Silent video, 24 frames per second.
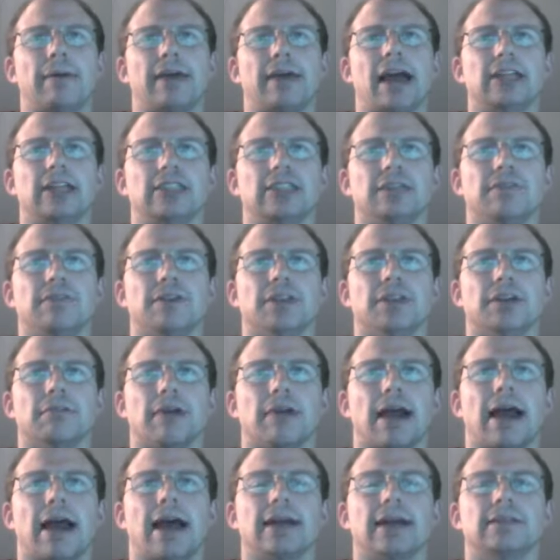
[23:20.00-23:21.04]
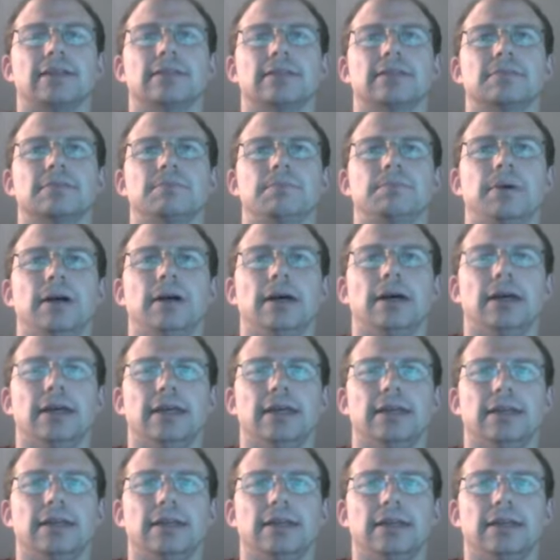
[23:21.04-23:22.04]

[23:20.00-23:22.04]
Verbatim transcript: catching up on the grass, but